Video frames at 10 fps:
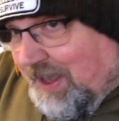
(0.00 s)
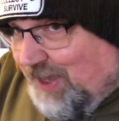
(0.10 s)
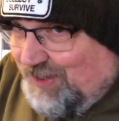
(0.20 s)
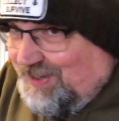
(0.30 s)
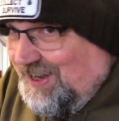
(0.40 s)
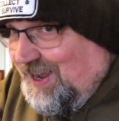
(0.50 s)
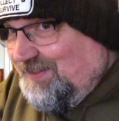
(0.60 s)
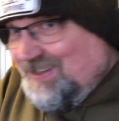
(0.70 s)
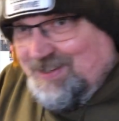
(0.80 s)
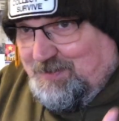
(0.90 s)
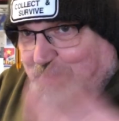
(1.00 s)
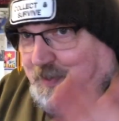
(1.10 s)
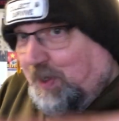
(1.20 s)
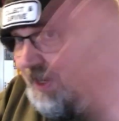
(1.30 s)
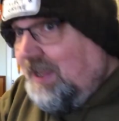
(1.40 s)
because you know this is just
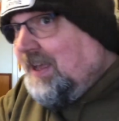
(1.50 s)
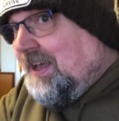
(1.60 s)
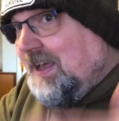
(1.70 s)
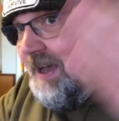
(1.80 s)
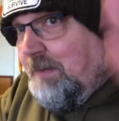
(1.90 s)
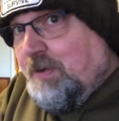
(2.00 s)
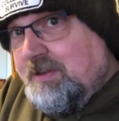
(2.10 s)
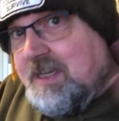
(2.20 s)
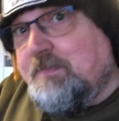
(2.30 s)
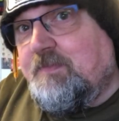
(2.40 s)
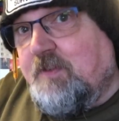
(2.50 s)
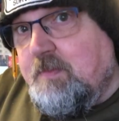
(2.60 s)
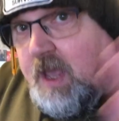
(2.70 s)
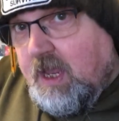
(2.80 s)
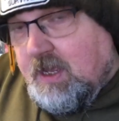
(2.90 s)
purely a process for
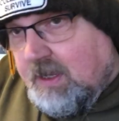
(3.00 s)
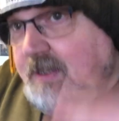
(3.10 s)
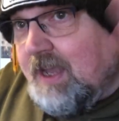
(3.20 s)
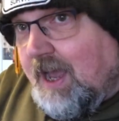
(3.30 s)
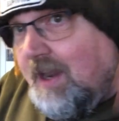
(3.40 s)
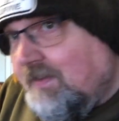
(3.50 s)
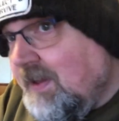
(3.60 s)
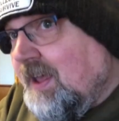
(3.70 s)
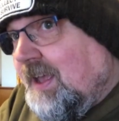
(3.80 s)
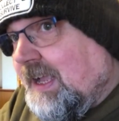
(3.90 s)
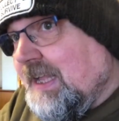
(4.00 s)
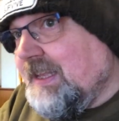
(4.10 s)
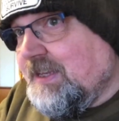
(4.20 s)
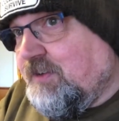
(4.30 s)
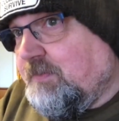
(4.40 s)
me to kind of get
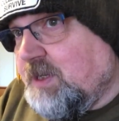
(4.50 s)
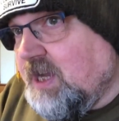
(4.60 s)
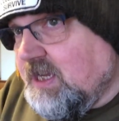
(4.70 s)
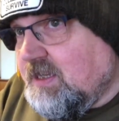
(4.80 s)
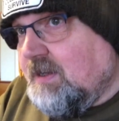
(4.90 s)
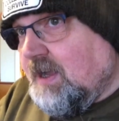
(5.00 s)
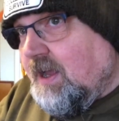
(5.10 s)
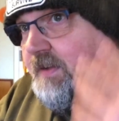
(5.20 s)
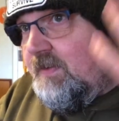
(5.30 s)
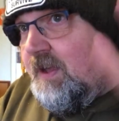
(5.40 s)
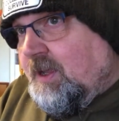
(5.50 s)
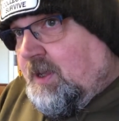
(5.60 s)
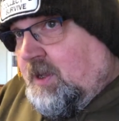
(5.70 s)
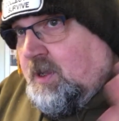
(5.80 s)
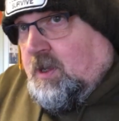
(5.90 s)
things off my chest and kind of,
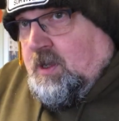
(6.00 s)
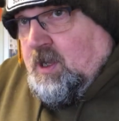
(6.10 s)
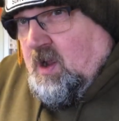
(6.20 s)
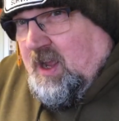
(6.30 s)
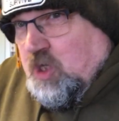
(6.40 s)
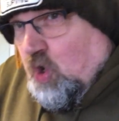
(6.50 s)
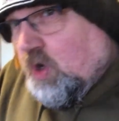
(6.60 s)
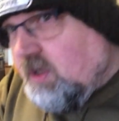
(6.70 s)
you know, like talk